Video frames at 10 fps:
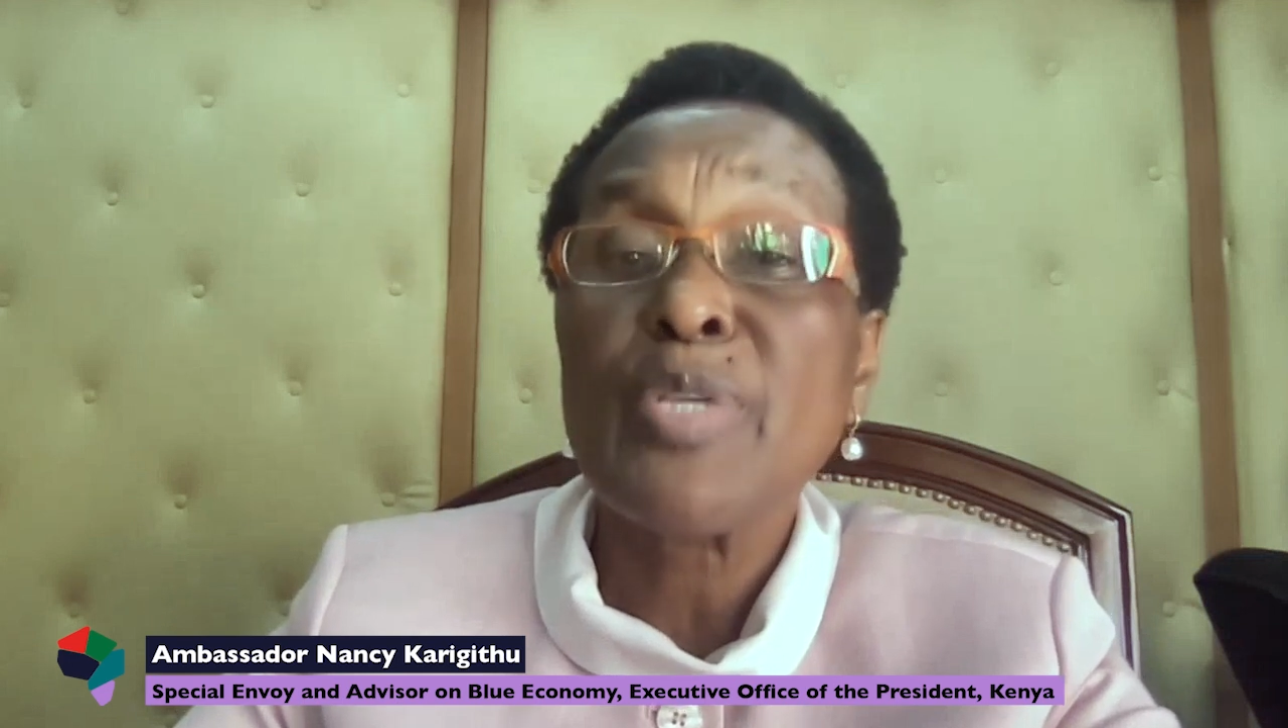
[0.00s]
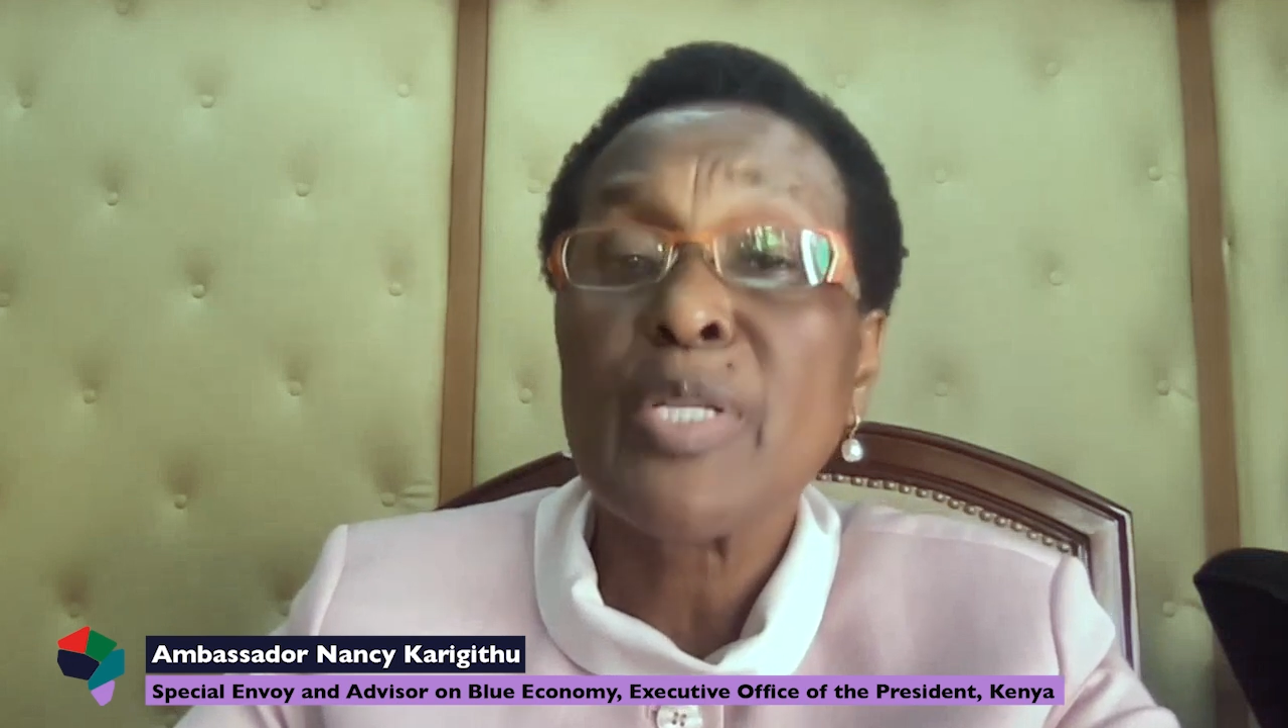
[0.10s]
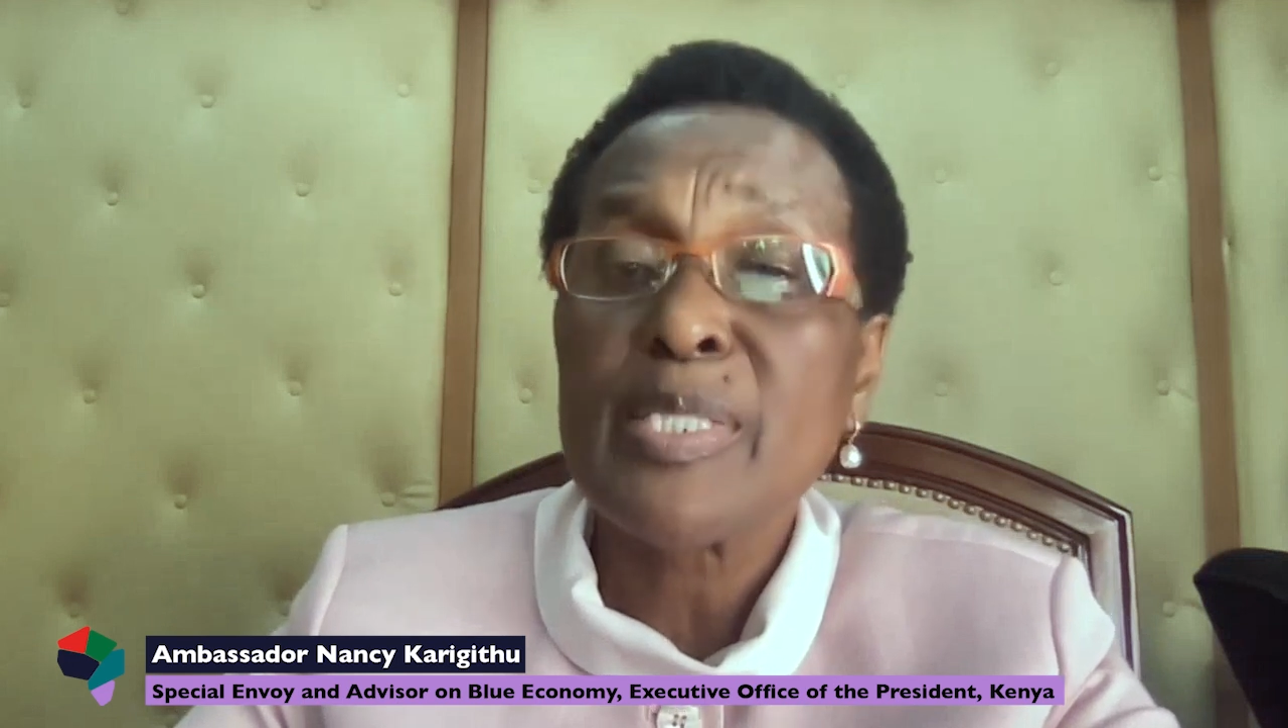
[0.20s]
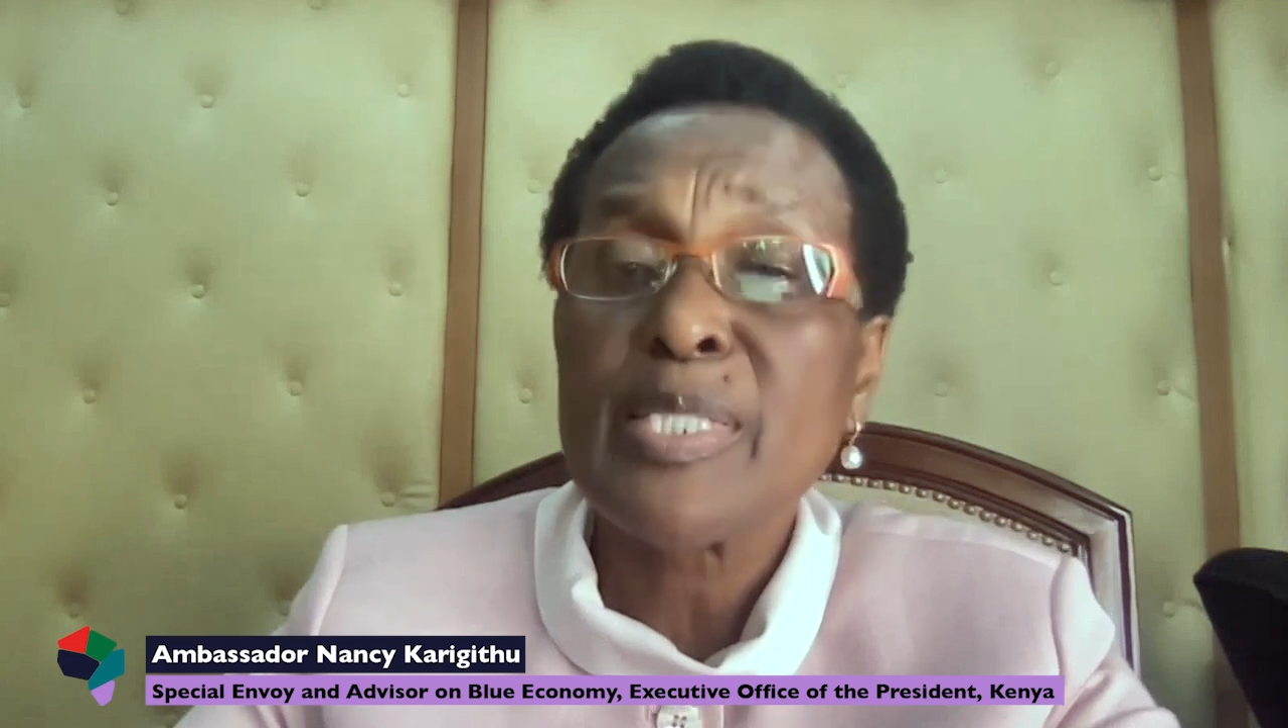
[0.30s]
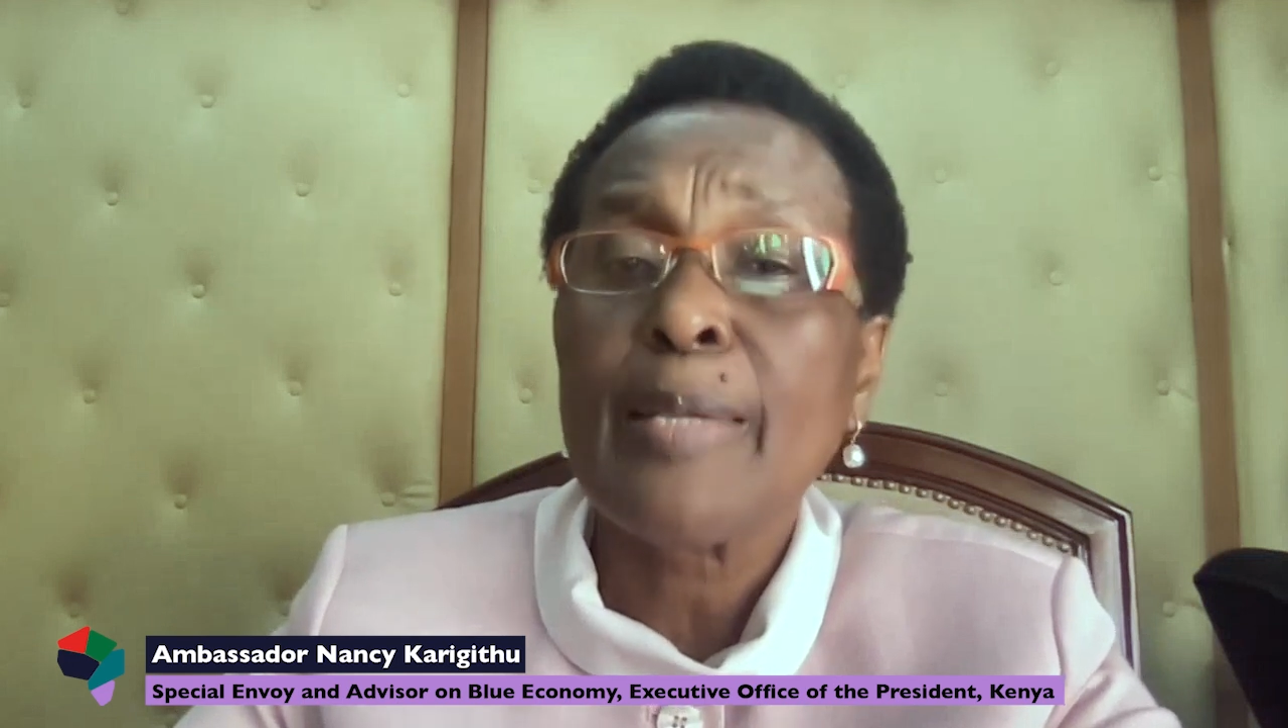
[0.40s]

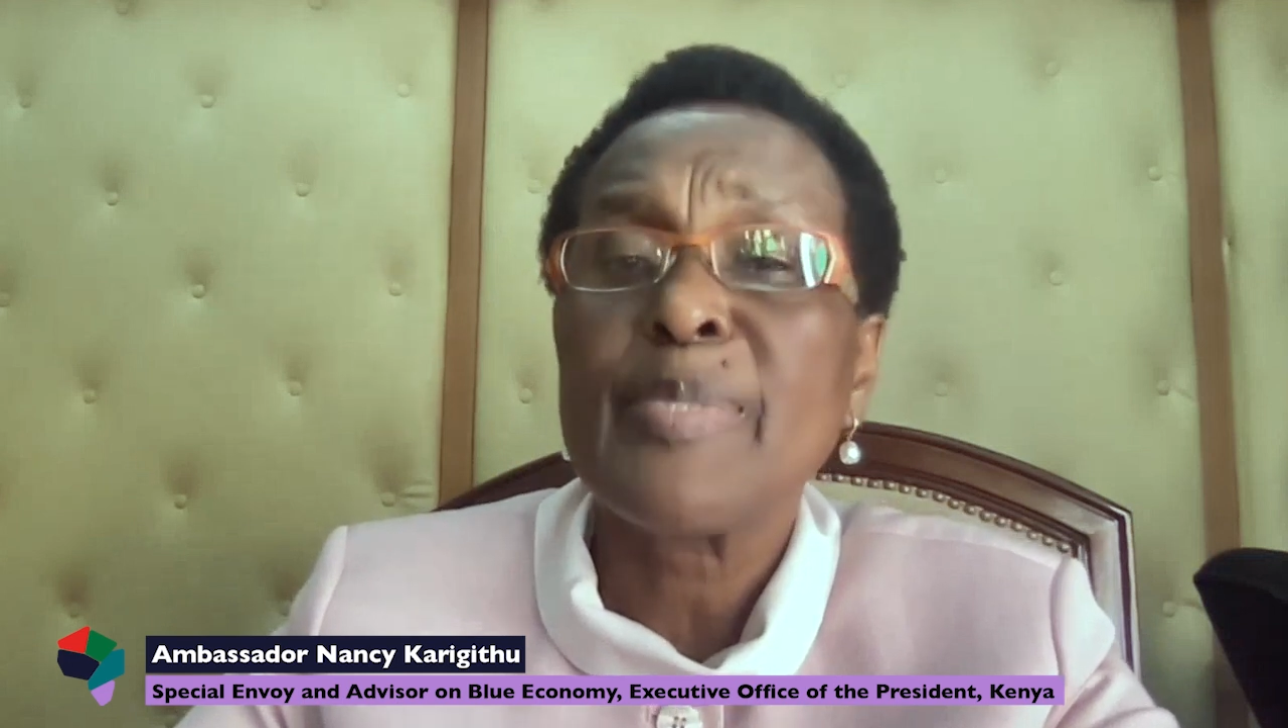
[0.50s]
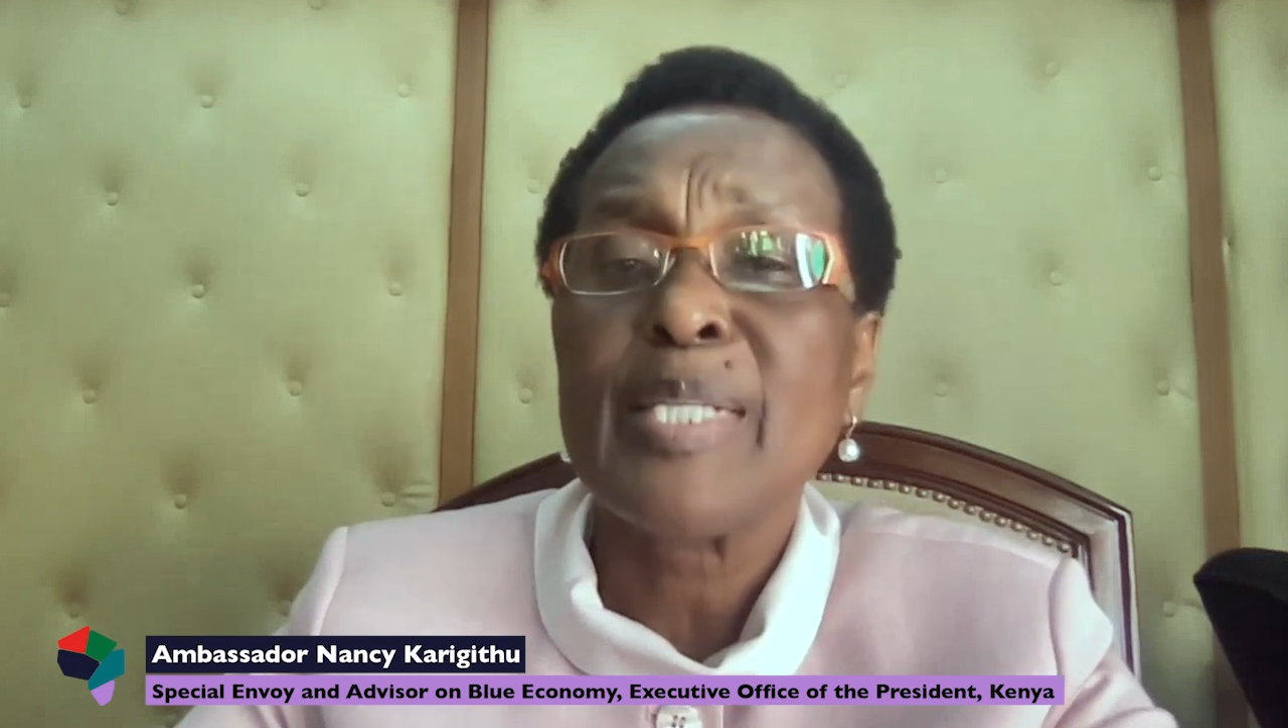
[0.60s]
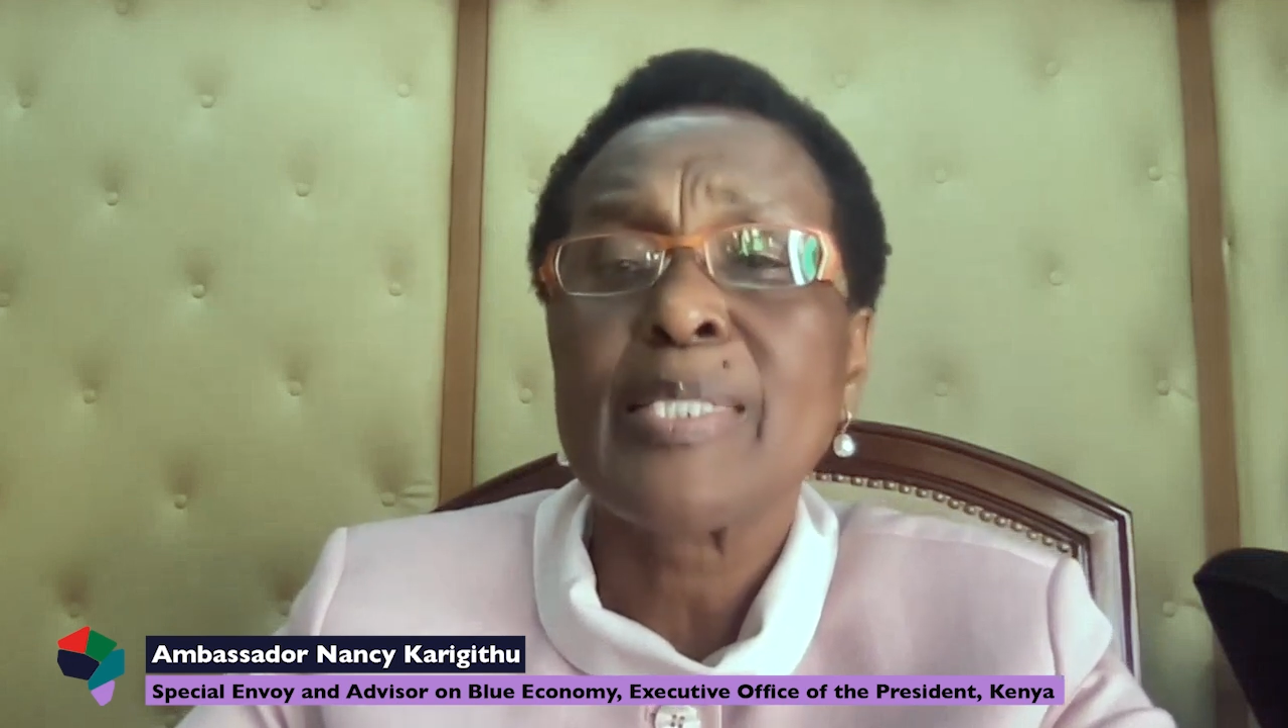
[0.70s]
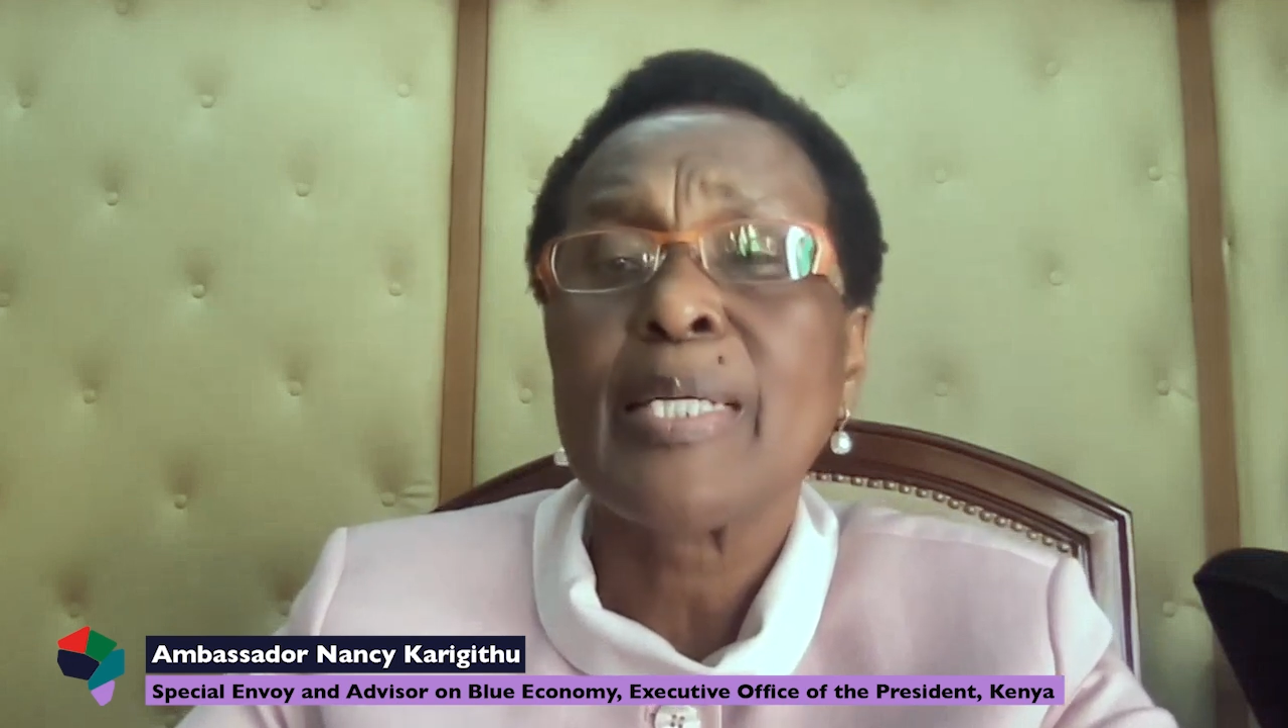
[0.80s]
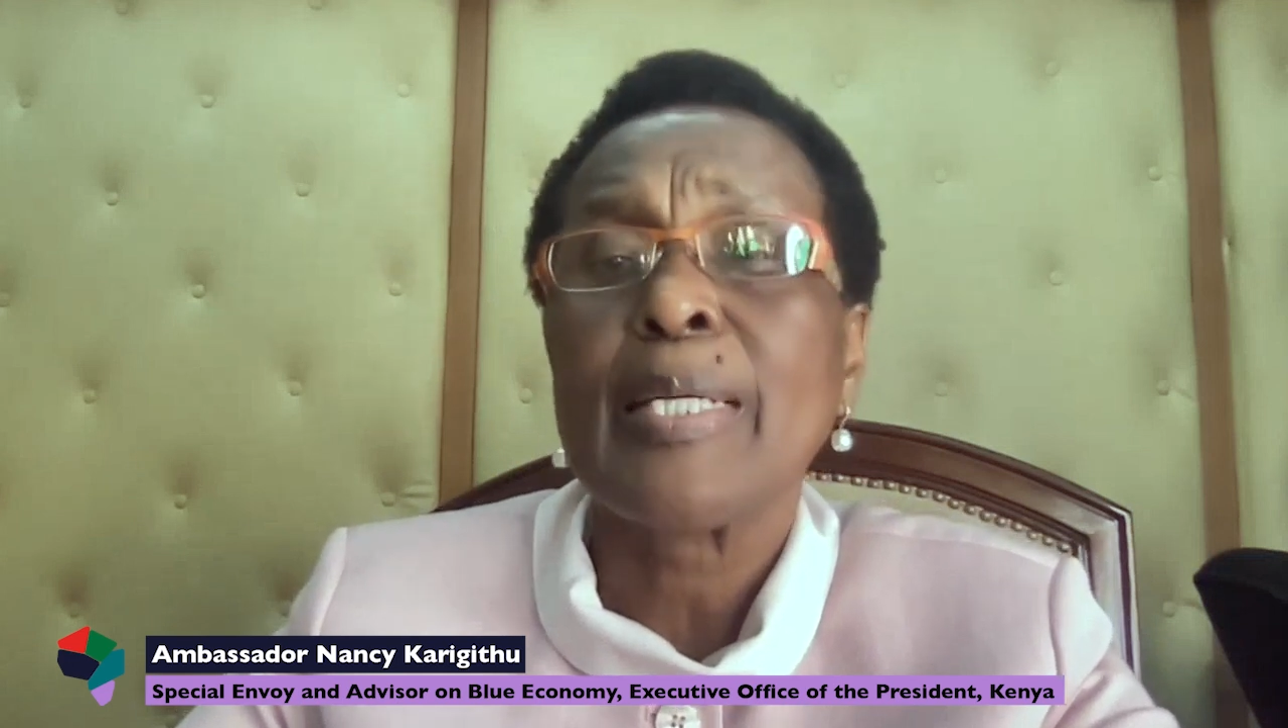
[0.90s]
real-time
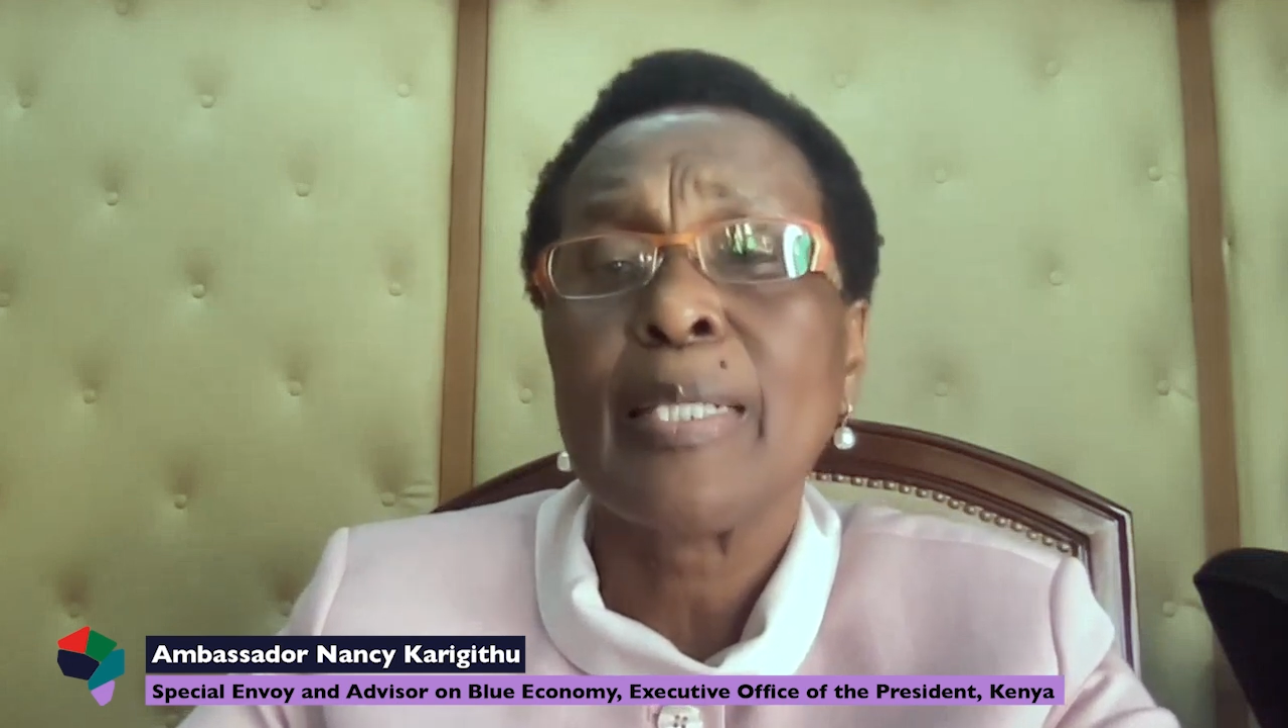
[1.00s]
data